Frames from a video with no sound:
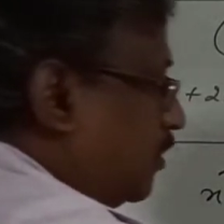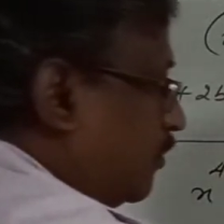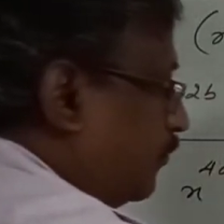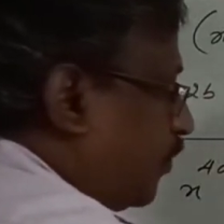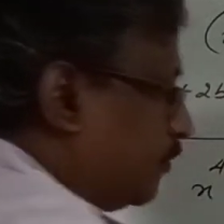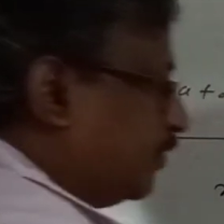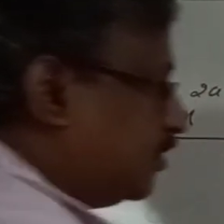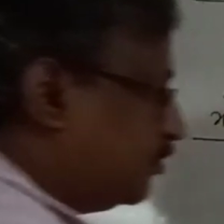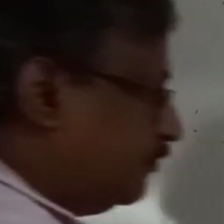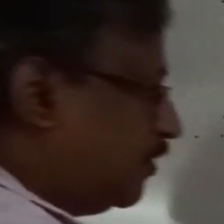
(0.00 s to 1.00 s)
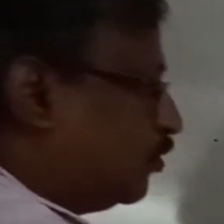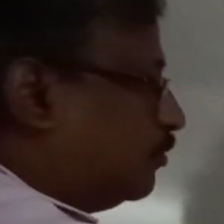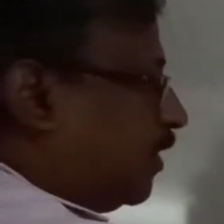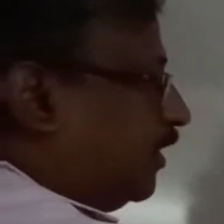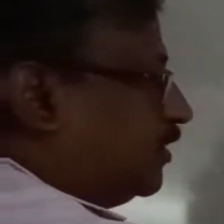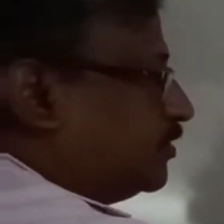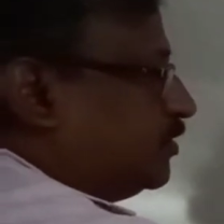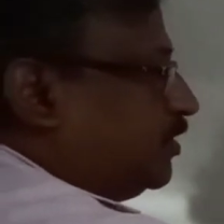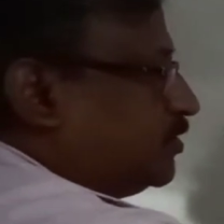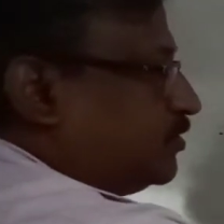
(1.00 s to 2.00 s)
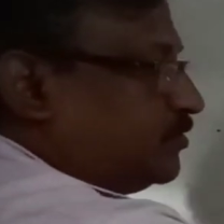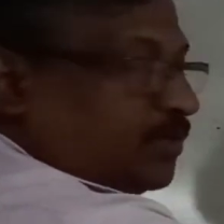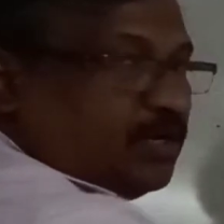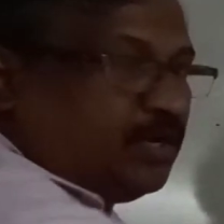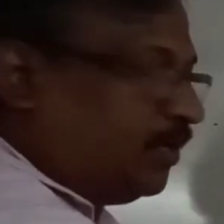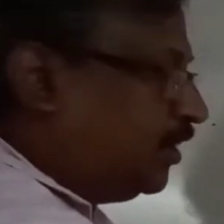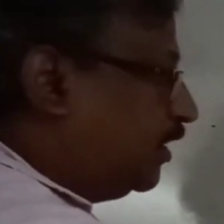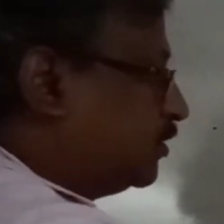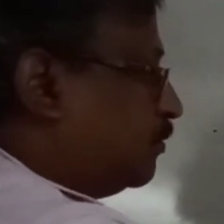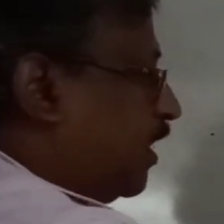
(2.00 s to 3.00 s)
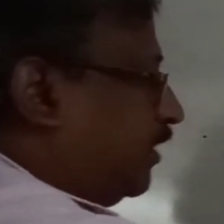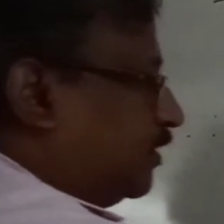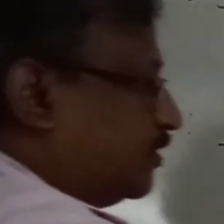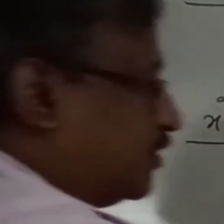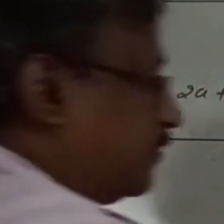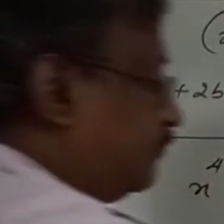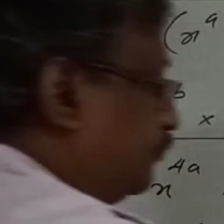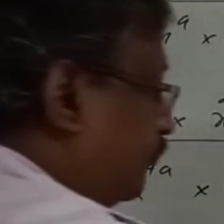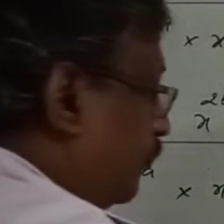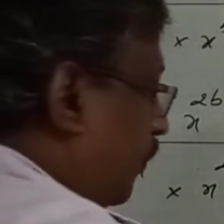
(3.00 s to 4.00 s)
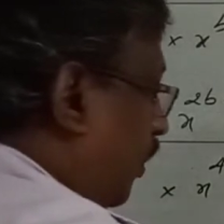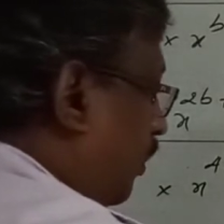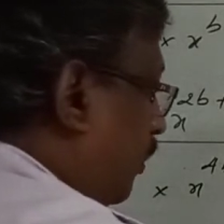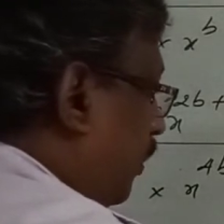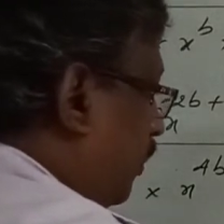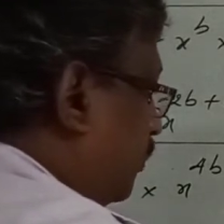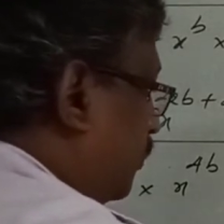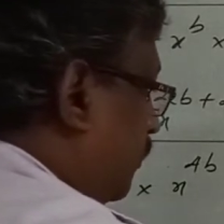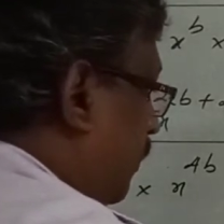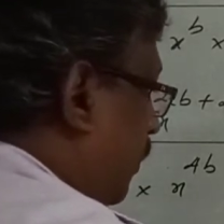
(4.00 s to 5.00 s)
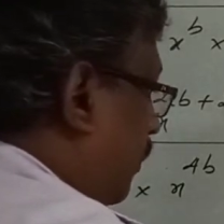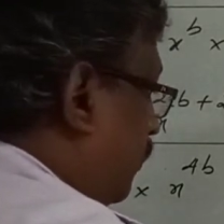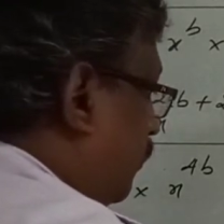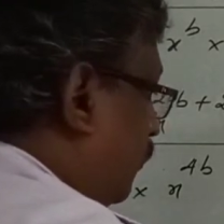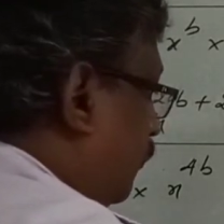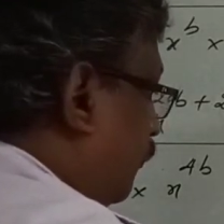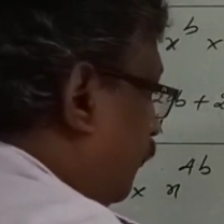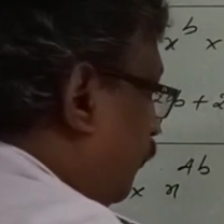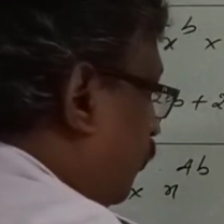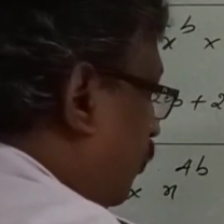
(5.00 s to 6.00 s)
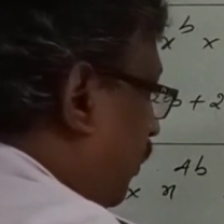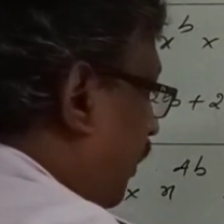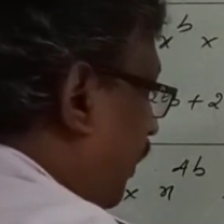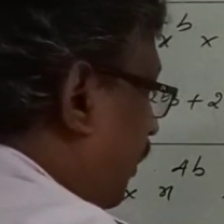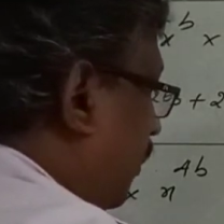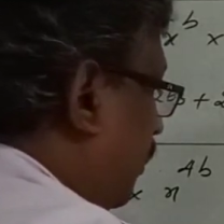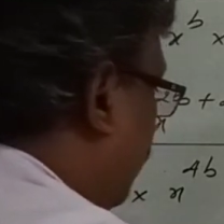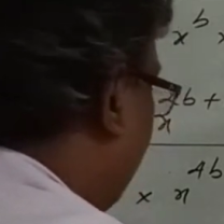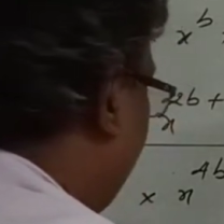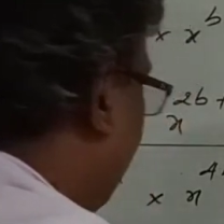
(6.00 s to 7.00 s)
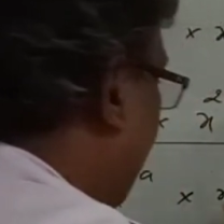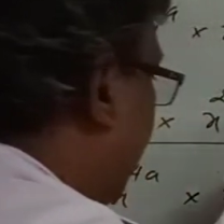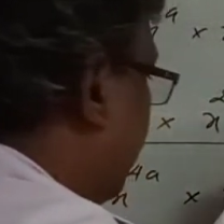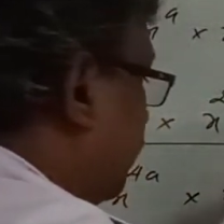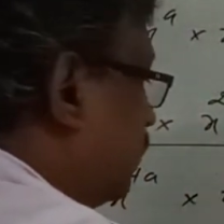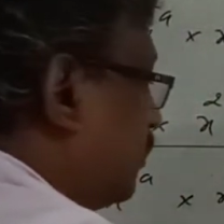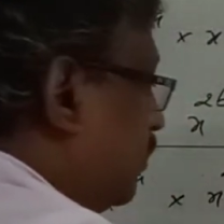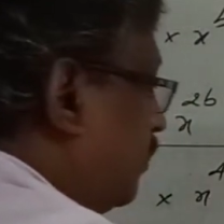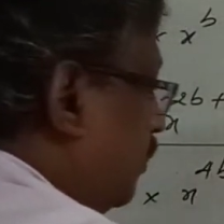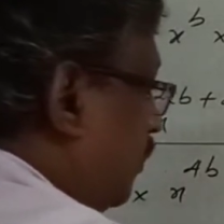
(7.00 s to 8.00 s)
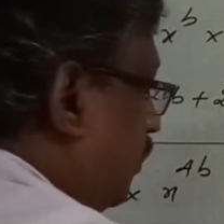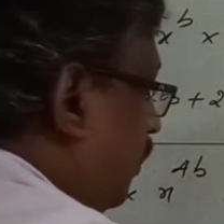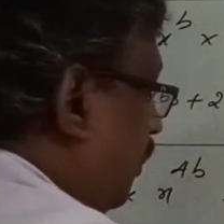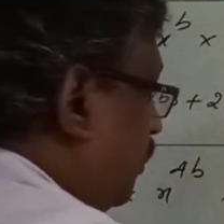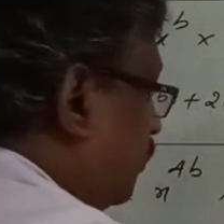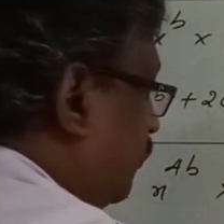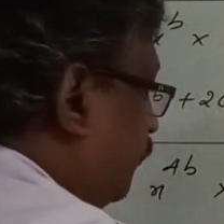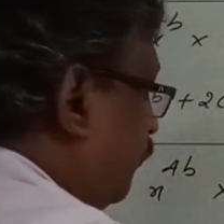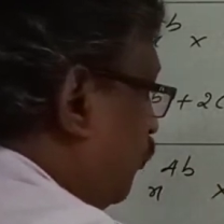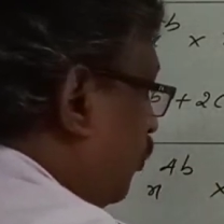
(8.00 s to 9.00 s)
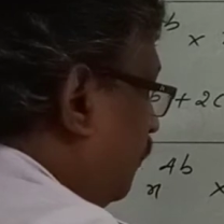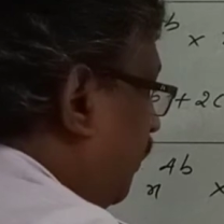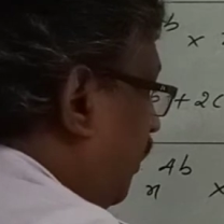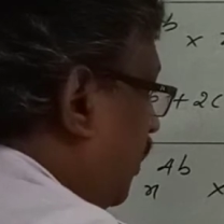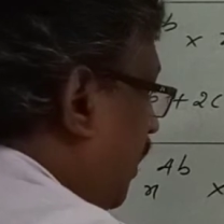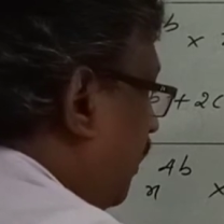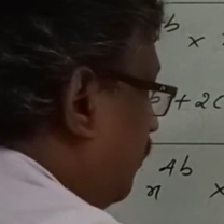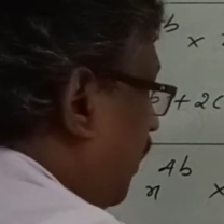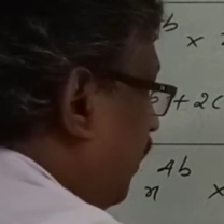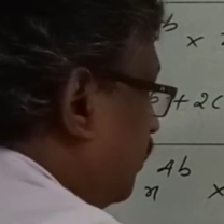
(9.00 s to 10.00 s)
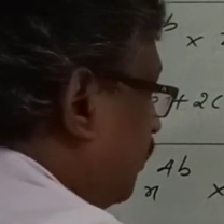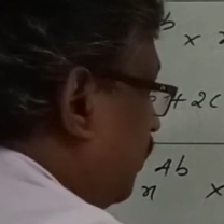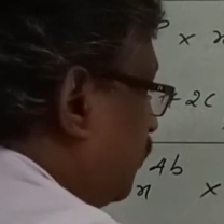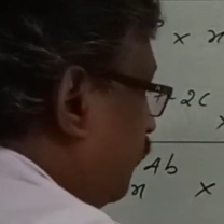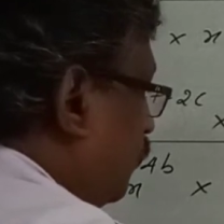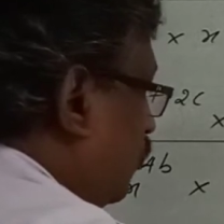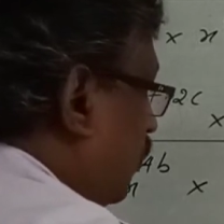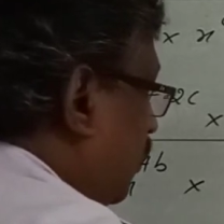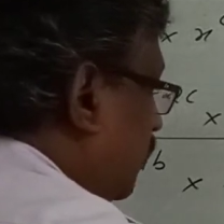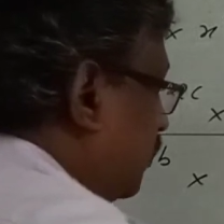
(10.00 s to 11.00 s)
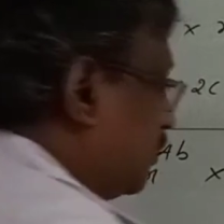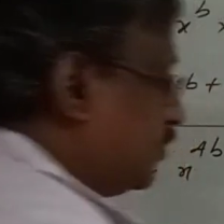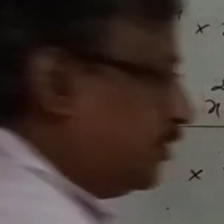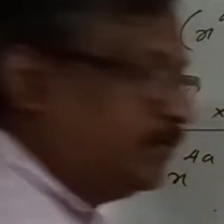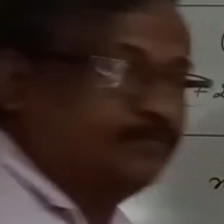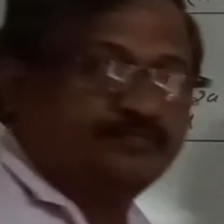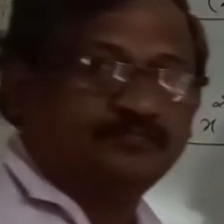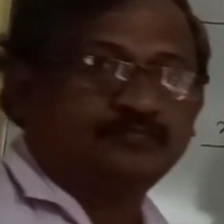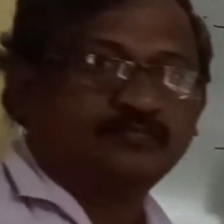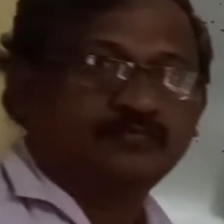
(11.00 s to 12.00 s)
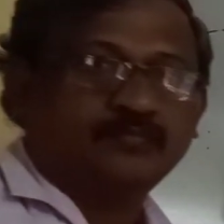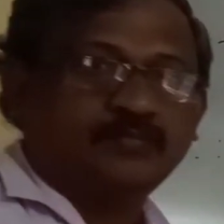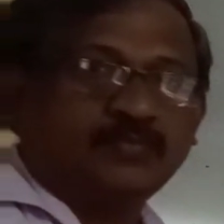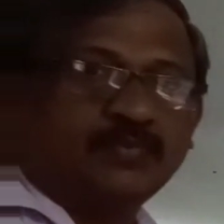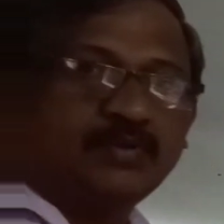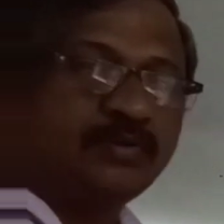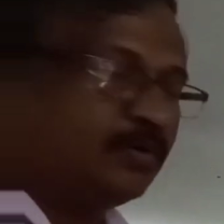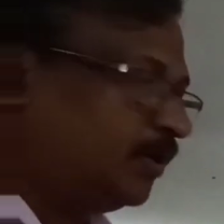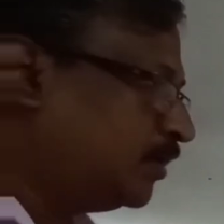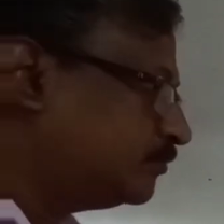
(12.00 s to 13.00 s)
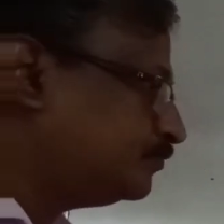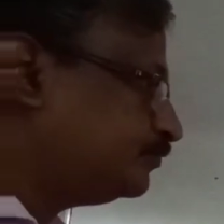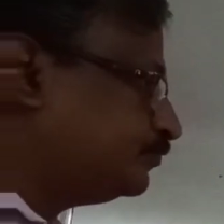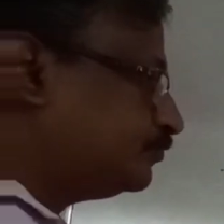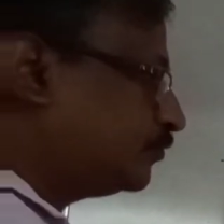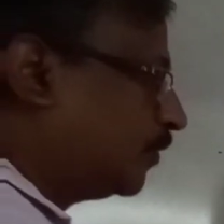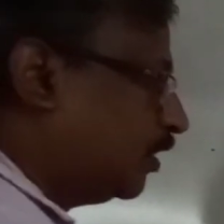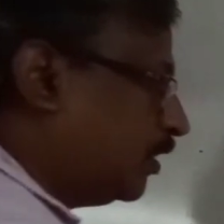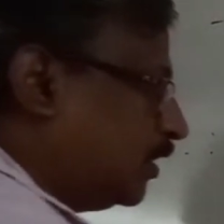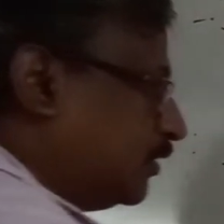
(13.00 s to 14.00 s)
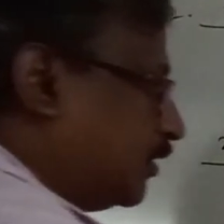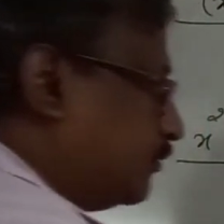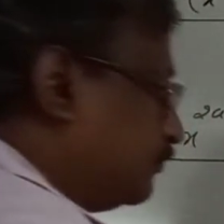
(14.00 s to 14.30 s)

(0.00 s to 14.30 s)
From this we have to minus these 3 index, minus it is 4a minus it is 4b and minus it is 4c. Yeah, like that.